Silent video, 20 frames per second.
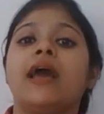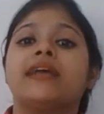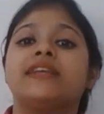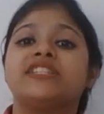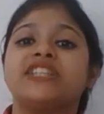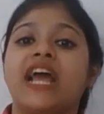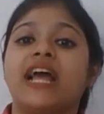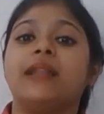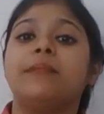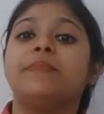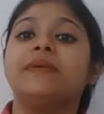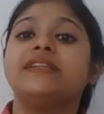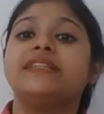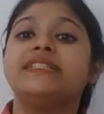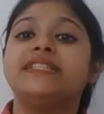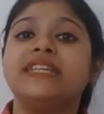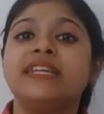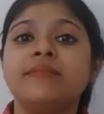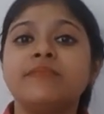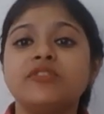shall be
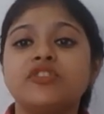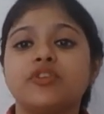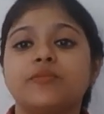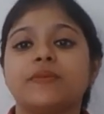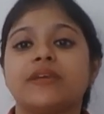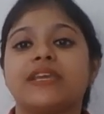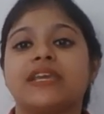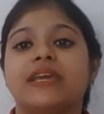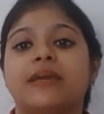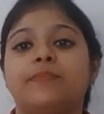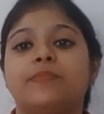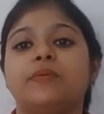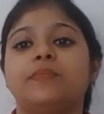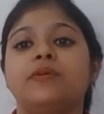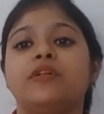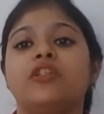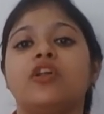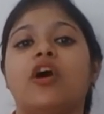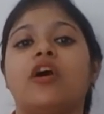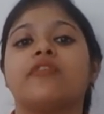deemed to be
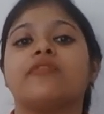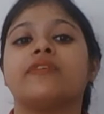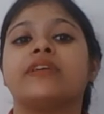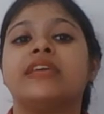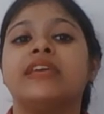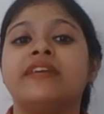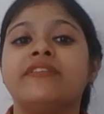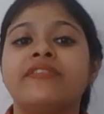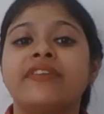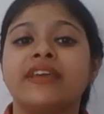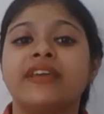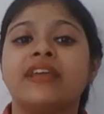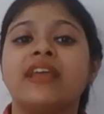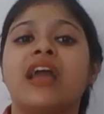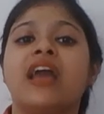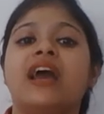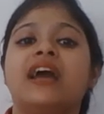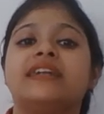capable of giving